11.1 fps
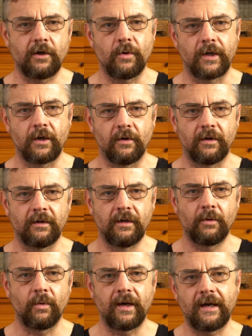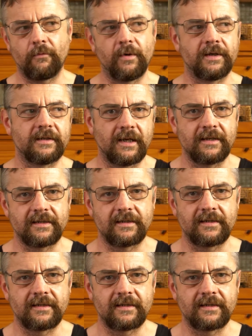going on, where everyone tends to